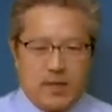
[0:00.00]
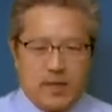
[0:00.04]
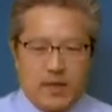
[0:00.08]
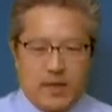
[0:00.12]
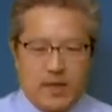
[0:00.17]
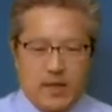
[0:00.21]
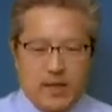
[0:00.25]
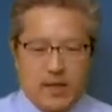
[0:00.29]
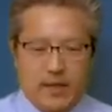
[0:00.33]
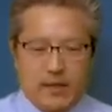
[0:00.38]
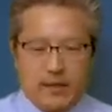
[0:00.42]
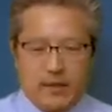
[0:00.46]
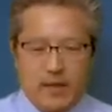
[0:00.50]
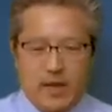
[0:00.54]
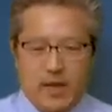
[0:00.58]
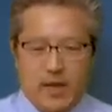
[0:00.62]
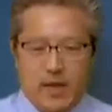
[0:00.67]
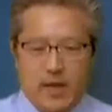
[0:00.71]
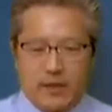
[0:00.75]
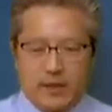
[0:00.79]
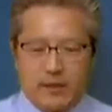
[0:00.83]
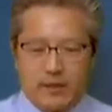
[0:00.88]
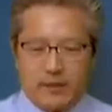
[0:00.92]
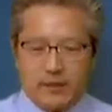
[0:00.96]
and
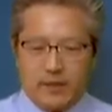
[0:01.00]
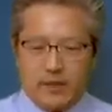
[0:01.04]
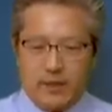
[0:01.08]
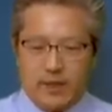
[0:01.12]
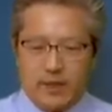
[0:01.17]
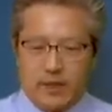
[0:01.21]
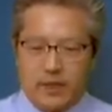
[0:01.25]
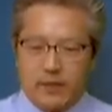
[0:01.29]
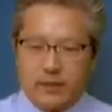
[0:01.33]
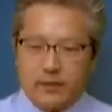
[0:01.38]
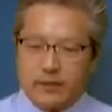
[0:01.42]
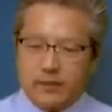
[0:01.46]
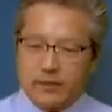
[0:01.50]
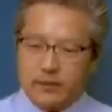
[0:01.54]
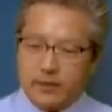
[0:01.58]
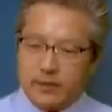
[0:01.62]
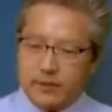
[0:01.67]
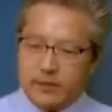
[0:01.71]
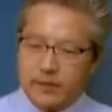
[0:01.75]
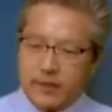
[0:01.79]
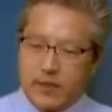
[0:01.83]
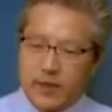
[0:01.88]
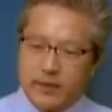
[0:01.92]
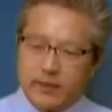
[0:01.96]
I see the
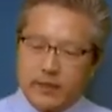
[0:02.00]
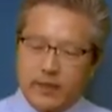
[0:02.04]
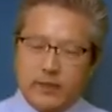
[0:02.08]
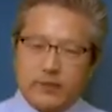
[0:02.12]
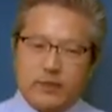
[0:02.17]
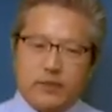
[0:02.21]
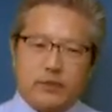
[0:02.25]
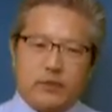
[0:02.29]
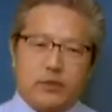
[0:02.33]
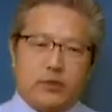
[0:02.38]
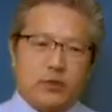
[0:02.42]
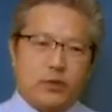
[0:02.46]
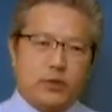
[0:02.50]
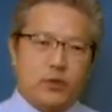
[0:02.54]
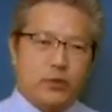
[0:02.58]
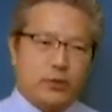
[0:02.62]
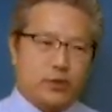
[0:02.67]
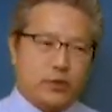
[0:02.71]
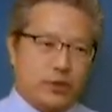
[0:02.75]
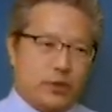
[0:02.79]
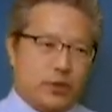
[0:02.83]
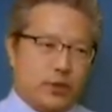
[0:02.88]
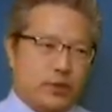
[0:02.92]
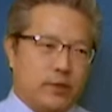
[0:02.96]
sanitizing
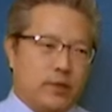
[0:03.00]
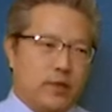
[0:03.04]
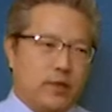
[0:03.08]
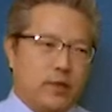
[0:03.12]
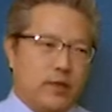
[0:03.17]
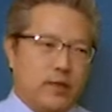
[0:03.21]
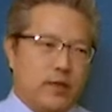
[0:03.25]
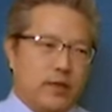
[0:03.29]
solution